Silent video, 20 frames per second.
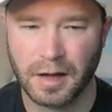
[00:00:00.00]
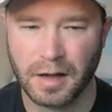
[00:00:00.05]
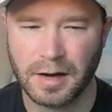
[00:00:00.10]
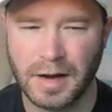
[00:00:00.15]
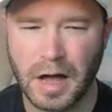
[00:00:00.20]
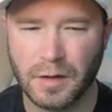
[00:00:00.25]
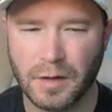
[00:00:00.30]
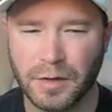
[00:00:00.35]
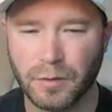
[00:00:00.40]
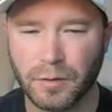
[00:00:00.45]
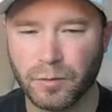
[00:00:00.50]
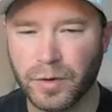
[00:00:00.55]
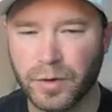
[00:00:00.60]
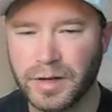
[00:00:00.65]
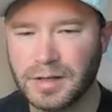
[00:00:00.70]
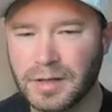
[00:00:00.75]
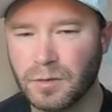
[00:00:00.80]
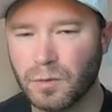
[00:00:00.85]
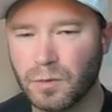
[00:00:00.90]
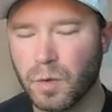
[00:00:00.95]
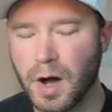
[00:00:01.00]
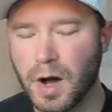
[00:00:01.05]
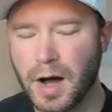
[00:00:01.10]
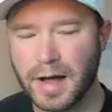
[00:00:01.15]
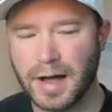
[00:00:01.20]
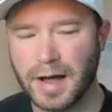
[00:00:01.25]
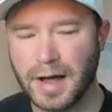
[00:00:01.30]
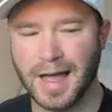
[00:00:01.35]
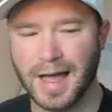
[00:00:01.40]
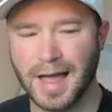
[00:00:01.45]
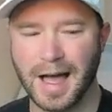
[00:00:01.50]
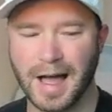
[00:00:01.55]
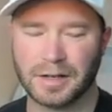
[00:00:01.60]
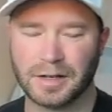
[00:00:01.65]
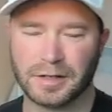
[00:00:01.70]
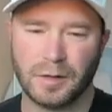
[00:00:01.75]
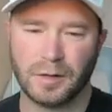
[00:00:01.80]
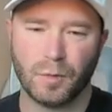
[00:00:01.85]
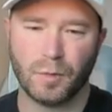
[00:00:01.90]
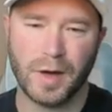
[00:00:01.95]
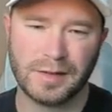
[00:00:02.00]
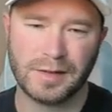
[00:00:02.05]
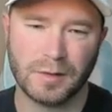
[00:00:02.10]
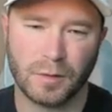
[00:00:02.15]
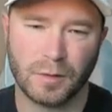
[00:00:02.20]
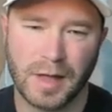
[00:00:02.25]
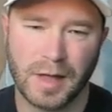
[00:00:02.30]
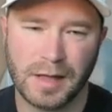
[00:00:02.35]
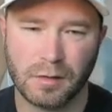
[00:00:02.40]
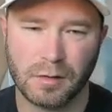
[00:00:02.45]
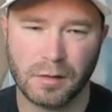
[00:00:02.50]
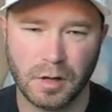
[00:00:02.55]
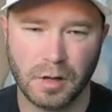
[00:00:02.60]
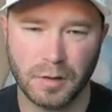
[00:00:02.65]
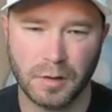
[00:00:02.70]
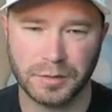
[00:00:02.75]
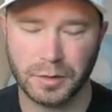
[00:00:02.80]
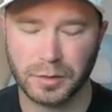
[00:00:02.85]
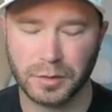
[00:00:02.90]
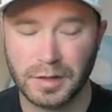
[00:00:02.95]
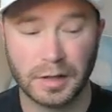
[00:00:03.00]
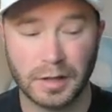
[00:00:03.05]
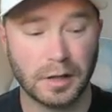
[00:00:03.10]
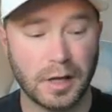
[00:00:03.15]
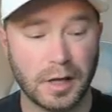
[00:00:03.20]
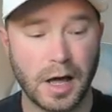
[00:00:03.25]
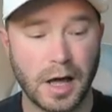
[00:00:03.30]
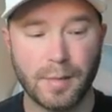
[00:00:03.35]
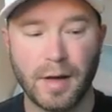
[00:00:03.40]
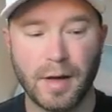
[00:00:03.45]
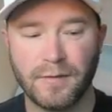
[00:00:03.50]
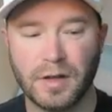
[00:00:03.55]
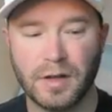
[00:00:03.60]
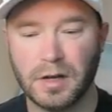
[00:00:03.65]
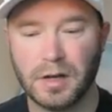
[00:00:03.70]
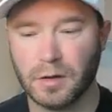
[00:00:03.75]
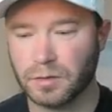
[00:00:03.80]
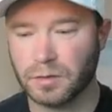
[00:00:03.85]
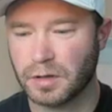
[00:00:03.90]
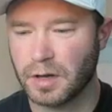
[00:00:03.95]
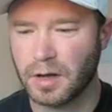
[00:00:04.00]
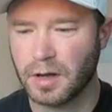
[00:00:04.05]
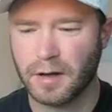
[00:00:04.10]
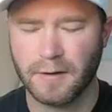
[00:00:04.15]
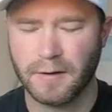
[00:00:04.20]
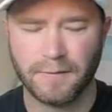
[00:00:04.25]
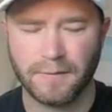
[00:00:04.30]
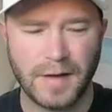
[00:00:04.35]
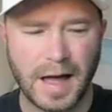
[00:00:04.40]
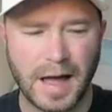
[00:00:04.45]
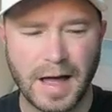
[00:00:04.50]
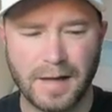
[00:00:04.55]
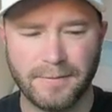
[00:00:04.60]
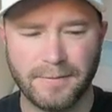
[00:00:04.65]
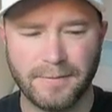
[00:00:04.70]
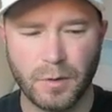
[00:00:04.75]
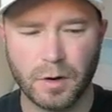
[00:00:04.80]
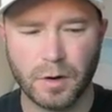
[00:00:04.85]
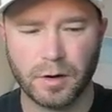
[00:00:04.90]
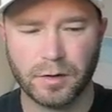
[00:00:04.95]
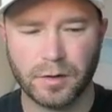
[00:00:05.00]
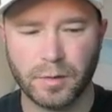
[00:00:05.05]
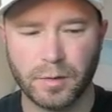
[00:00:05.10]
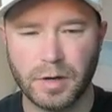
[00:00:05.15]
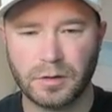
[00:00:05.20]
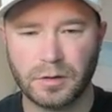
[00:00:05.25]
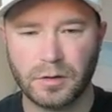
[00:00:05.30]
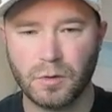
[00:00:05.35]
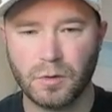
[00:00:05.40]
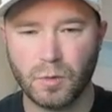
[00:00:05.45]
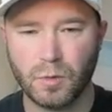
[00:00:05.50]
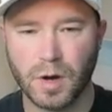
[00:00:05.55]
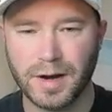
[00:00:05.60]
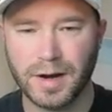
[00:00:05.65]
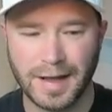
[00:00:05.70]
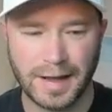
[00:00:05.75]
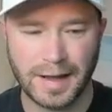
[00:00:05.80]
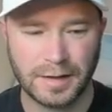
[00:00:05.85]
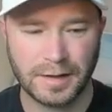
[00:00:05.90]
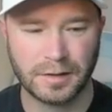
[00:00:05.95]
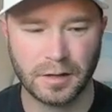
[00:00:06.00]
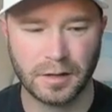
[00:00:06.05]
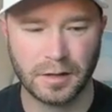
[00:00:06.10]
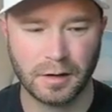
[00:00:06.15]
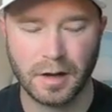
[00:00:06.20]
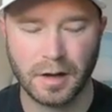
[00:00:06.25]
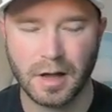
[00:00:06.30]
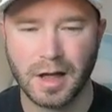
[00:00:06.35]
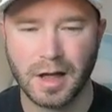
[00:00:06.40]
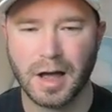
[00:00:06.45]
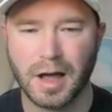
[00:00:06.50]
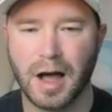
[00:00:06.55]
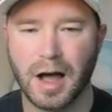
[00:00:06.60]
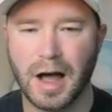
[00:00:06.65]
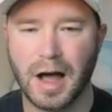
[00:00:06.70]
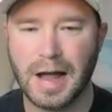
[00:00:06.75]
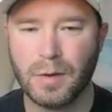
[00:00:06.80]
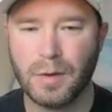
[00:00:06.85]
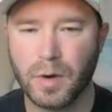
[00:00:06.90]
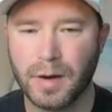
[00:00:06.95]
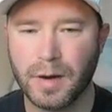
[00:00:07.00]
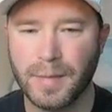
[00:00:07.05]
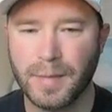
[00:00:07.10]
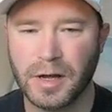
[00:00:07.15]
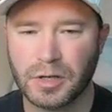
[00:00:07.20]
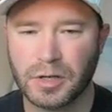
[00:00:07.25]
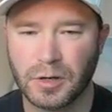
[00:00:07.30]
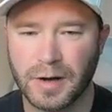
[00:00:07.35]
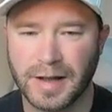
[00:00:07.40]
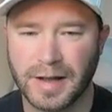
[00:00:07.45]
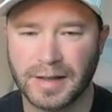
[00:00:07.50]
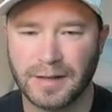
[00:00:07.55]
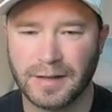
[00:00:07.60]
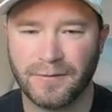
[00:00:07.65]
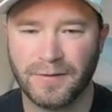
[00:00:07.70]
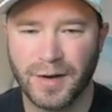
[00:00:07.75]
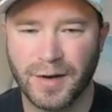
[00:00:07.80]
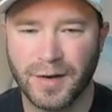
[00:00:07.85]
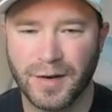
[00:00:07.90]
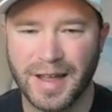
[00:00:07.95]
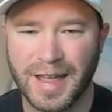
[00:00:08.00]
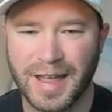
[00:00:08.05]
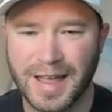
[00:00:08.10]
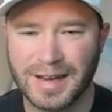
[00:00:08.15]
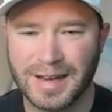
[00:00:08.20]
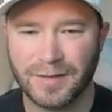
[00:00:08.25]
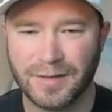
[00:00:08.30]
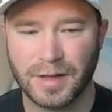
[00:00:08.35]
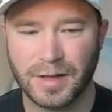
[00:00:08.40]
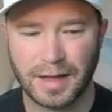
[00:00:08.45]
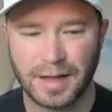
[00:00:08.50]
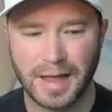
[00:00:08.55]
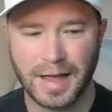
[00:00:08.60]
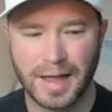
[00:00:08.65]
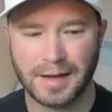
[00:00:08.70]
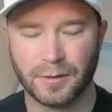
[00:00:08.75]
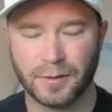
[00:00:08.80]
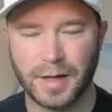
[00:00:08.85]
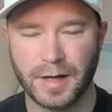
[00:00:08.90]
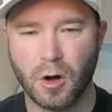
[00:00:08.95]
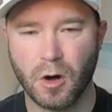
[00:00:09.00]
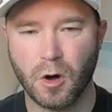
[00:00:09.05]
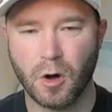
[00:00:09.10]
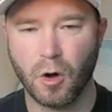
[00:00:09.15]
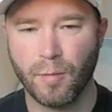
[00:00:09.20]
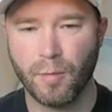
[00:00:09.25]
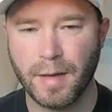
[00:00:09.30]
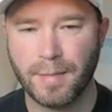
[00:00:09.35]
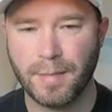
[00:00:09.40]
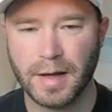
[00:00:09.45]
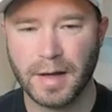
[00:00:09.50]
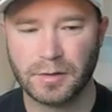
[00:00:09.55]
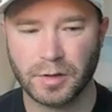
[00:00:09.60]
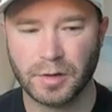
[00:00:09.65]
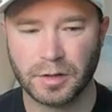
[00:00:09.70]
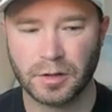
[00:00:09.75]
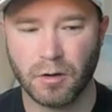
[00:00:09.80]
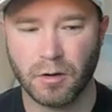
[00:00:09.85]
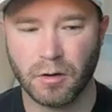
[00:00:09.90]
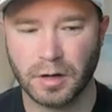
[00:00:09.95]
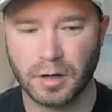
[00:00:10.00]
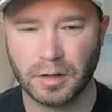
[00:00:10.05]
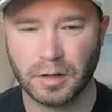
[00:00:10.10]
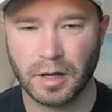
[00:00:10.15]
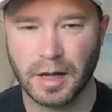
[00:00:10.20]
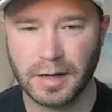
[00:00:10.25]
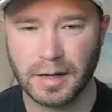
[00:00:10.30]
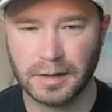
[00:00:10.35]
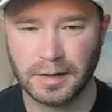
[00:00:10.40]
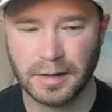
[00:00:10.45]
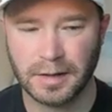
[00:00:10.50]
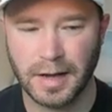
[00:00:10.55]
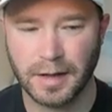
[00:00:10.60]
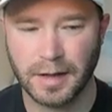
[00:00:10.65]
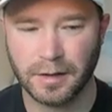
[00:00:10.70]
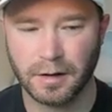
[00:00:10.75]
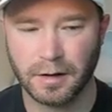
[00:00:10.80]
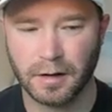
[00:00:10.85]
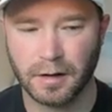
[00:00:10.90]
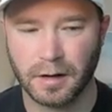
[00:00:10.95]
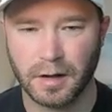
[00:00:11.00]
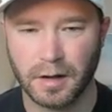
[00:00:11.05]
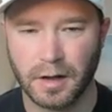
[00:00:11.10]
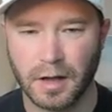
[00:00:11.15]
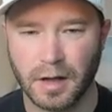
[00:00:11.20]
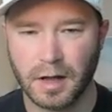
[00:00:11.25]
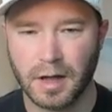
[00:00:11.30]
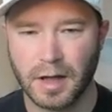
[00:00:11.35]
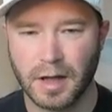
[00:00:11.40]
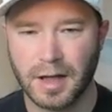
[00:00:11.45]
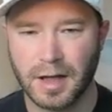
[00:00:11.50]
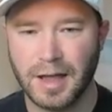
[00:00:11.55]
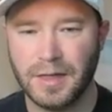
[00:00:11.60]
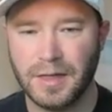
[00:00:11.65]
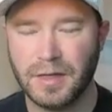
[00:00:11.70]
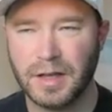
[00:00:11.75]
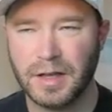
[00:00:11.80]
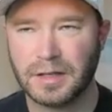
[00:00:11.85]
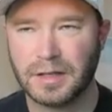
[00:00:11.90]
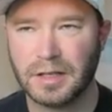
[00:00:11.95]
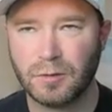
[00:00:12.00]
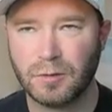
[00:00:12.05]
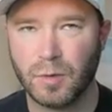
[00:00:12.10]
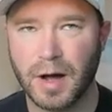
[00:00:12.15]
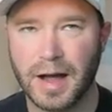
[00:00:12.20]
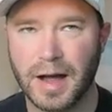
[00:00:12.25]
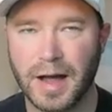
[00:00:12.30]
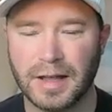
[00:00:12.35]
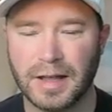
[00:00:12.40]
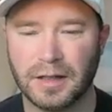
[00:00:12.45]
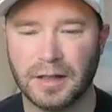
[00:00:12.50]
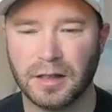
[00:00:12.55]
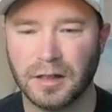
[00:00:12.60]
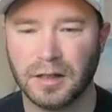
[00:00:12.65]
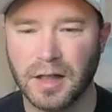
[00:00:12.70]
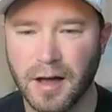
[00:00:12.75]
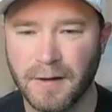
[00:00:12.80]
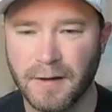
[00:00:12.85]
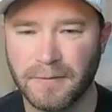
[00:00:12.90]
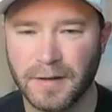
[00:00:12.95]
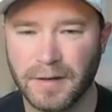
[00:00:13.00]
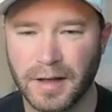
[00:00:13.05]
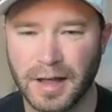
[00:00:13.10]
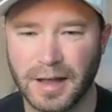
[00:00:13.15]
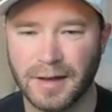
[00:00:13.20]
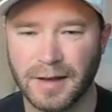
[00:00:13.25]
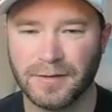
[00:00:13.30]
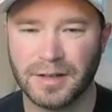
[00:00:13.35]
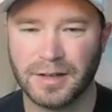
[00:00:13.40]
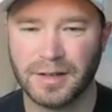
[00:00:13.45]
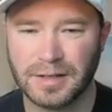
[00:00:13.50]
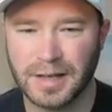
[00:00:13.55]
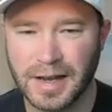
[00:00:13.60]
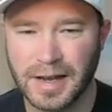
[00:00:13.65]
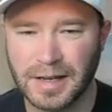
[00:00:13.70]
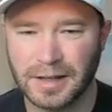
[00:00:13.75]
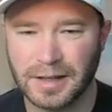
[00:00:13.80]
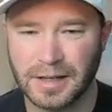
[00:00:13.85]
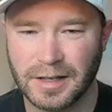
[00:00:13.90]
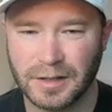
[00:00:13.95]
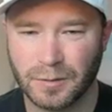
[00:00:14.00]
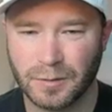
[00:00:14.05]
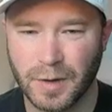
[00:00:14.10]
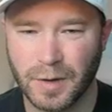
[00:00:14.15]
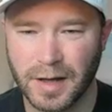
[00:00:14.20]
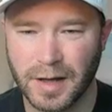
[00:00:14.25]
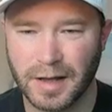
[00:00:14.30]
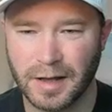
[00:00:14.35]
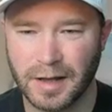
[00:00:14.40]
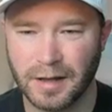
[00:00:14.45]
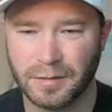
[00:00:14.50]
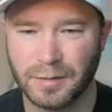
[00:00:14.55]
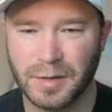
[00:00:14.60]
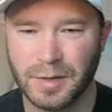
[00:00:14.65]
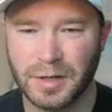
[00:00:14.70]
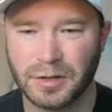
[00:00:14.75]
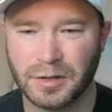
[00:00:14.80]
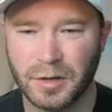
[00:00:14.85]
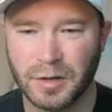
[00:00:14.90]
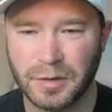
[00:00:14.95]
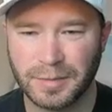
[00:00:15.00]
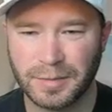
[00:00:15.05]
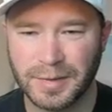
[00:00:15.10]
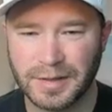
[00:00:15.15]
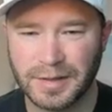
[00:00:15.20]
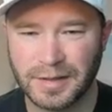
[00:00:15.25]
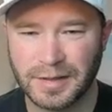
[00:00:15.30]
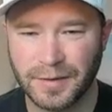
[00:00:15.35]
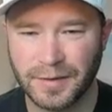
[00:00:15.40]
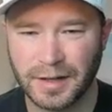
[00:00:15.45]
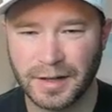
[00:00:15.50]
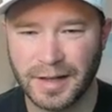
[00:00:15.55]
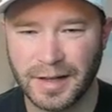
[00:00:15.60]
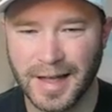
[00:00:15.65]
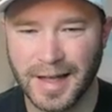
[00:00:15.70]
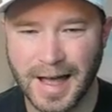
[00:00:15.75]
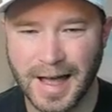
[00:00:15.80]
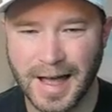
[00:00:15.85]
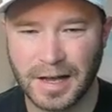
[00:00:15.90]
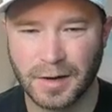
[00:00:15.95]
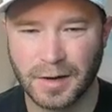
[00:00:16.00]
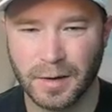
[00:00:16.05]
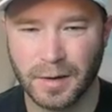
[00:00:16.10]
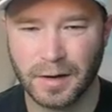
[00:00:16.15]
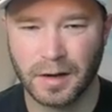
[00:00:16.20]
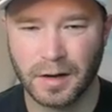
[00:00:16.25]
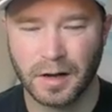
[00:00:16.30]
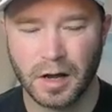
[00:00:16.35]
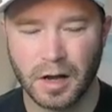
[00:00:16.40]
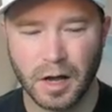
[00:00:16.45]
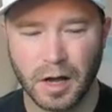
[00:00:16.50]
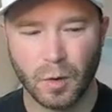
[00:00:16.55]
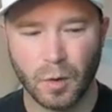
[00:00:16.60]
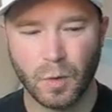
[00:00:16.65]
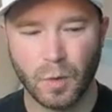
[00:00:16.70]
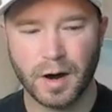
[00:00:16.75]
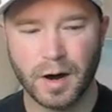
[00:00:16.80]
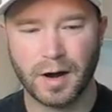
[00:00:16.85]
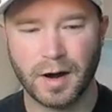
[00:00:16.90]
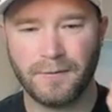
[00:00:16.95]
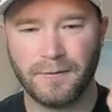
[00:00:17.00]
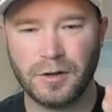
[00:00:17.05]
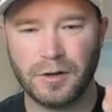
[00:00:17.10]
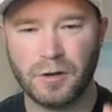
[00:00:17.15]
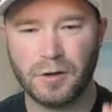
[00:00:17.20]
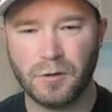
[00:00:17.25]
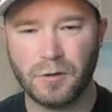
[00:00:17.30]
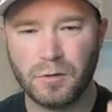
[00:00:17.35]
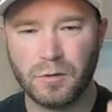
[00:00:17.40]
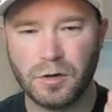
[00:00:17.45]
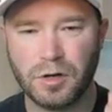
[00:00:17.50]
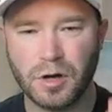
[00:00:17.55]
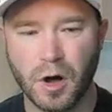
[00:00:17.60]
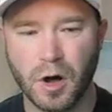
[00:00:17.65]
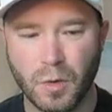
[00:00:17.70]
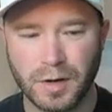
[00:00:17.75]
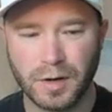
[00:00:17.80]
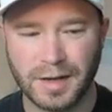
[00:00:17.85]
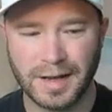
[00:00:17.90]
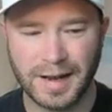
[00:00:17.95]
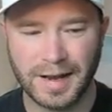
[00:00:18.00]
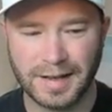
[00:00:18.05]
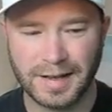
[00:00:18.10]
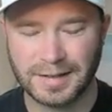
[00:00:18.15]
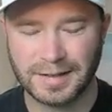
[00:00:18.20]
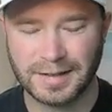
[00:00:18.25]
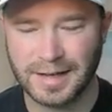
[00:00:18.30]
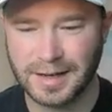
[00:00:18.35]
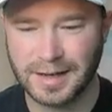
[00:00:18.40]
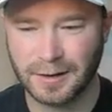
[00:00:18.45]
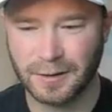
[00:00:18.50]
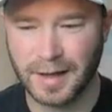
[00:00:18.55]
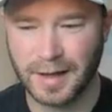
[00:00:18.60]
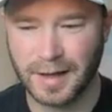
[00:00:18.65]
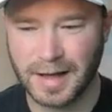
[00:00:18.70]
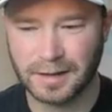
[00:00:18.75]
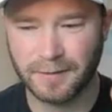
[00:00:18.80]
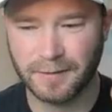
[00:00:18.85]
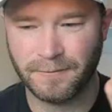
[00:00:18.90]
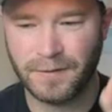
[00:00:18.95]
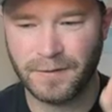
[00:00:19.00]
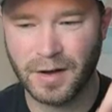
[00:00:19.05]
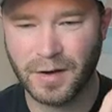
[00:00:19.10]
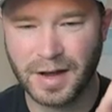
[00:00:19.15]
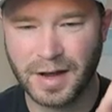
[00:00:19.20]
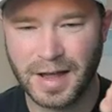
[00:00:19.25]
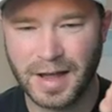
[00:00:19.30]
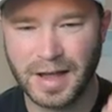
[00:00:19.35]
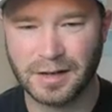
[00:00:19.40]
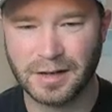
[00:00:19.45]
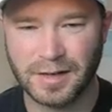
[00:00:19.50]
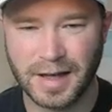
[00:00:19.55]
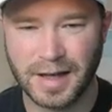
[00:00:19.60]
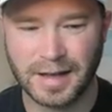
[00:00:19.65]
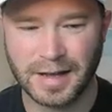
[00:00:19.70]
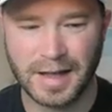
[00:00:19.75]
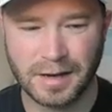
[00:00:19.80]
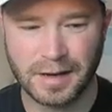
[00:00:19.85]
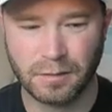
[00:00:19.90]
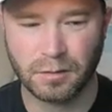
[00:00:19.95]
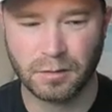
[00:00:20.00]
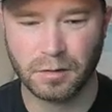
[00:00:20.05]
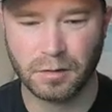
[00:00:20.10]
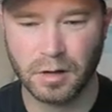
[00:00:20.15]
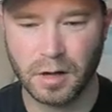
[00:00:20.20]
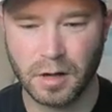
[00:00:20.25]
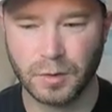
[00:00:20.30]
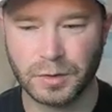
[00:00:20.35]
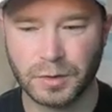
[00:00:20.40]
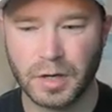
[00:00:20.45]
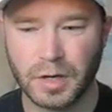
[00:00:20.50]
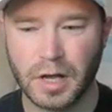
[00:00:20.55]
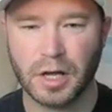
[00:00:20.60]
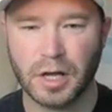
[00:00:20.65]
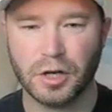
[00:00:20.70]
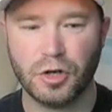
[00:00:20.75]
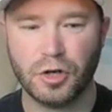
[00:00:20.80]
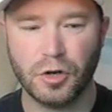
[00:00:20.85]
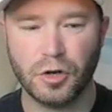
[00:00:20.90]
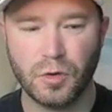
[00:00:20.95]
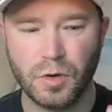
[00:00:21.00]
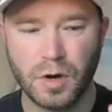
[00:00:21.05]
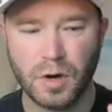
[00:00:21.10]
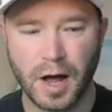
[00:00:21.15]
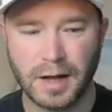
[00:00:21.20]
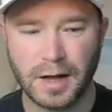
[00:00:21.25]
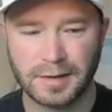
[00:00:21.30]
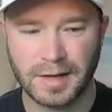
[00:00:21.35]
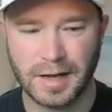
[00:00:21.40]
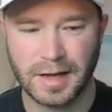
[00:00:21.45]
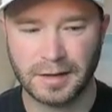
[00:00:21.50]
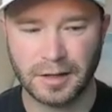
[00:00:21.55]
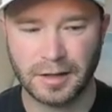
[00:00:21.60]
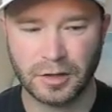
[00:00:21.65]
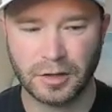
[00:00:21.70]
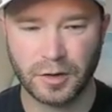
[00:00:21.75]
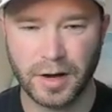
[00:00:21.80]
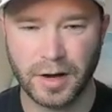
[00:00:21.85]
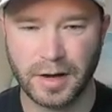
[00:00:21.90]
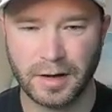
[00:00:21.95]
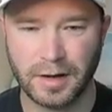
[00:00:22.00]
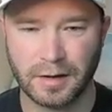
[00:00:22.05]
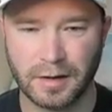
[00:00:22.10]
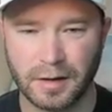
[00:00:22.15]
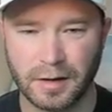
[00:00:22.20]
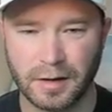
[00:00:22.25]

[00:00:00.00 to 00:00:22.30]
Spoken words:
Now, the reason why I actually wait till candle close, you'll see a lot of my videos, 5, 4, 3, 2, 1, enter. I want to make sure at the very end of the candle that all my metrics are in line together. And this is why I love and have designed it this way to be so specifically accurate, where if you don't get a signal at the very end of that candle close, do not take the trade.